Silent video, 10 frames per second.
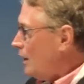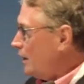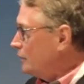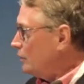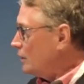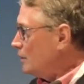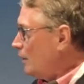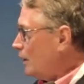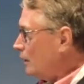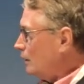I took our
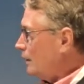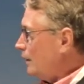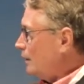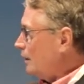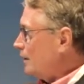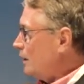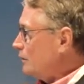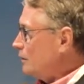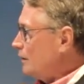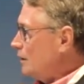model and I
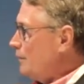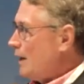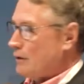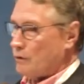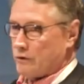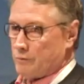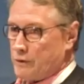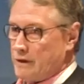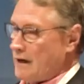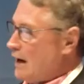calculated backwards.
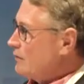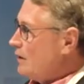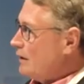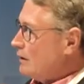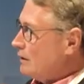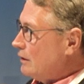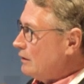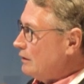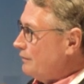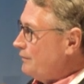Pre-tax
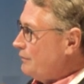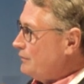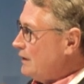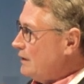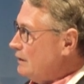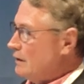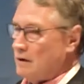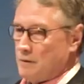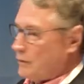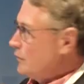IRR of
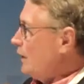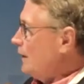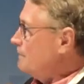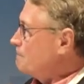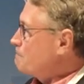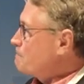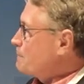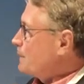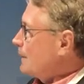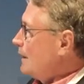15%.
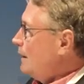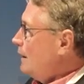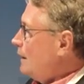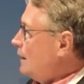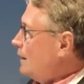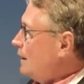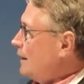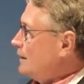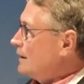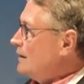
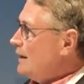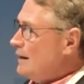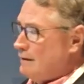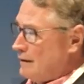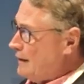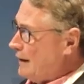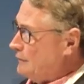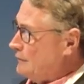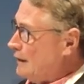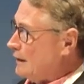
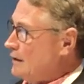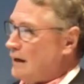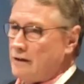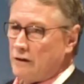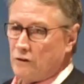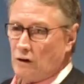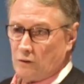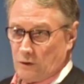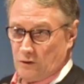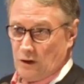At a Canadian
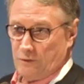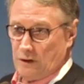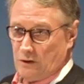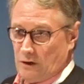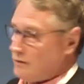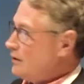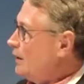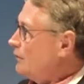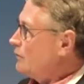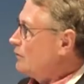dollar at 76
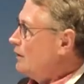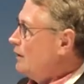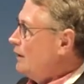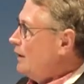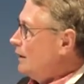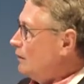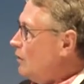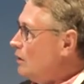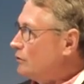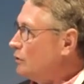cents and a
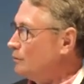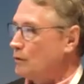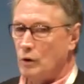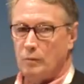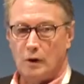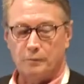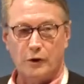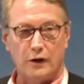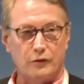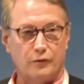long-term cobalt
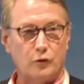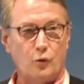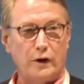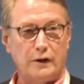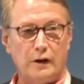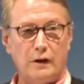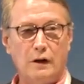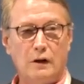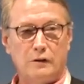price of $20